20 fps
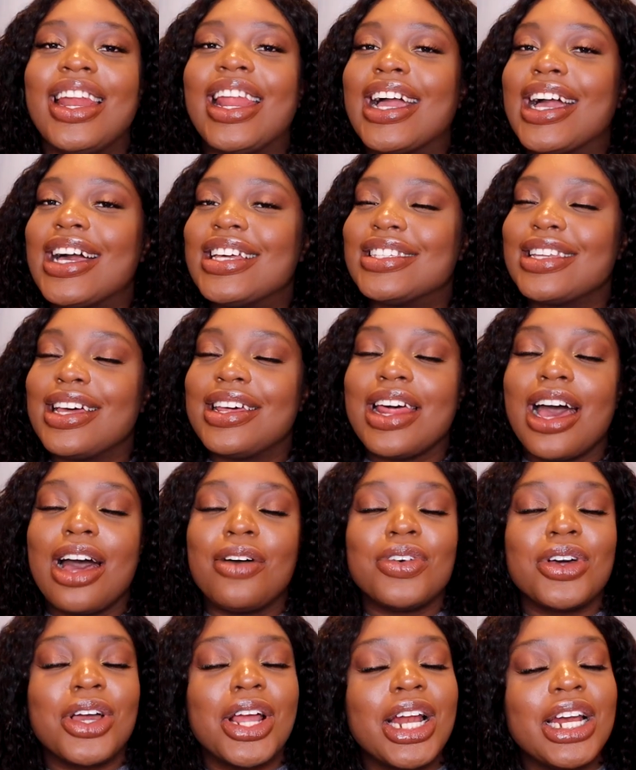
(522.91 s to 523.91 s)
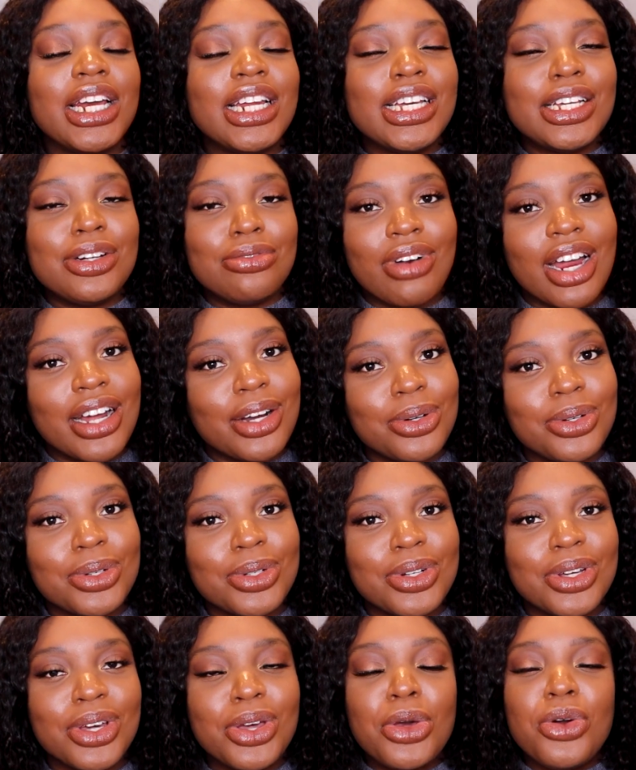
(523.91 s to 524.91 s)
like I said, have a clean
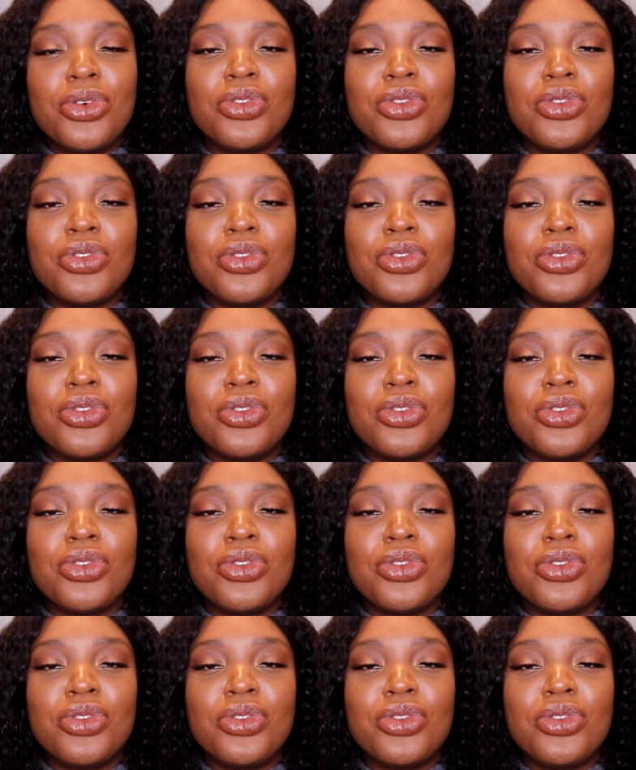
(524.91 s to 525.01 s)
record